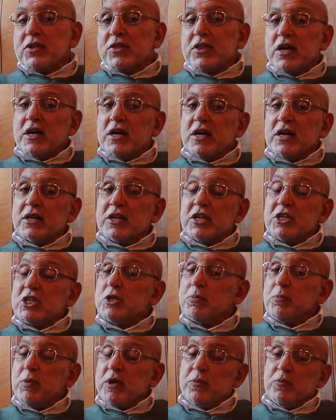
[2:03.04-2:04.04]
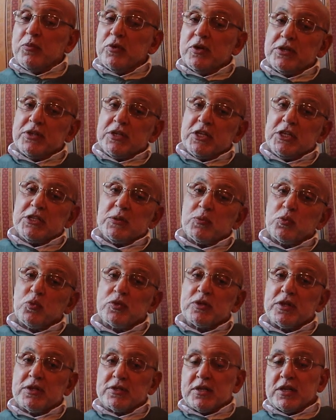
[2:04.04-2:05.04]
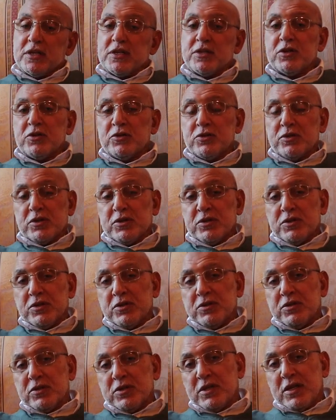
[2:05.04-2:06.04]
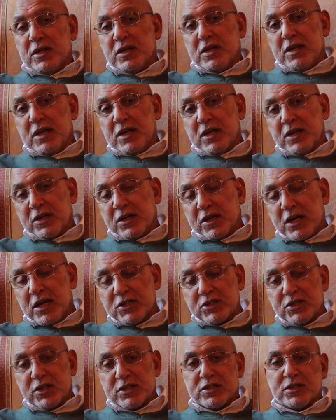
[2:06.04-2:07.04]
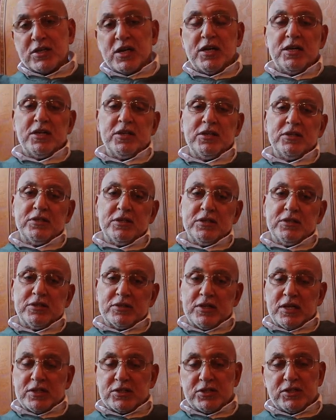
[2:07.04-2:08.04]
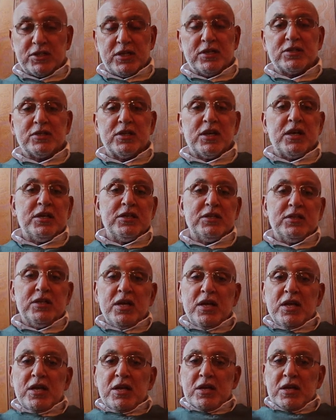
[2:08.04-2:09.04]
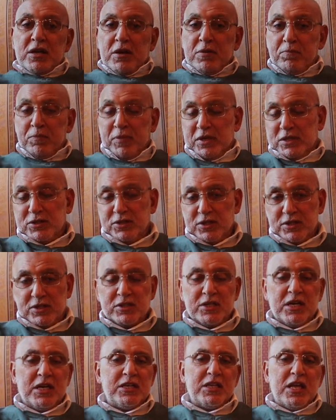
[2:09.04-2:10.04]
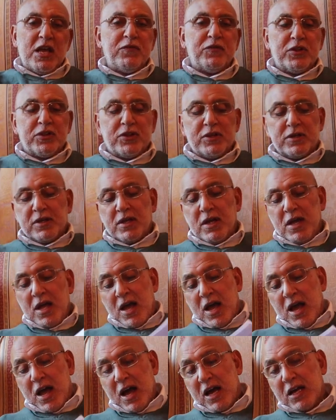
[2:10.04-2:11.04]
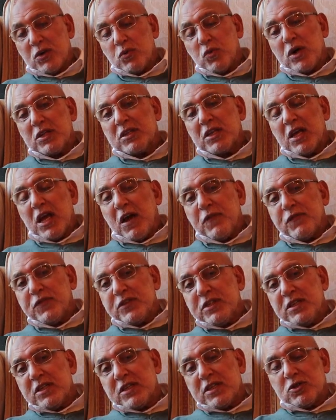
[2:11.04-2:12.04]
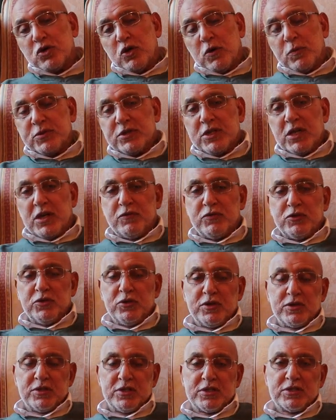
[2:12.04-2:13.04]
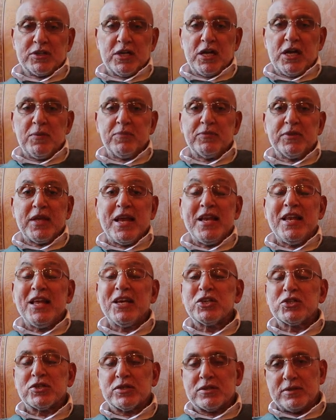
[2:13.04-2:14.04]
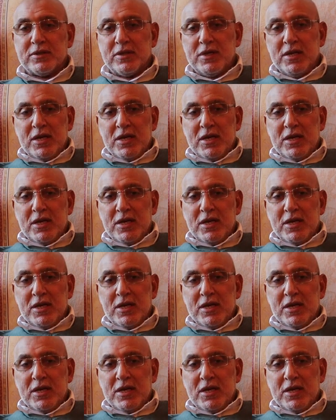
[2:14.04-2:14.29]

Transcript: the rich people in Egypt, whether they're on the agriculture side, industrial side, business side, everything. And what I have seen and observed during this time, the election,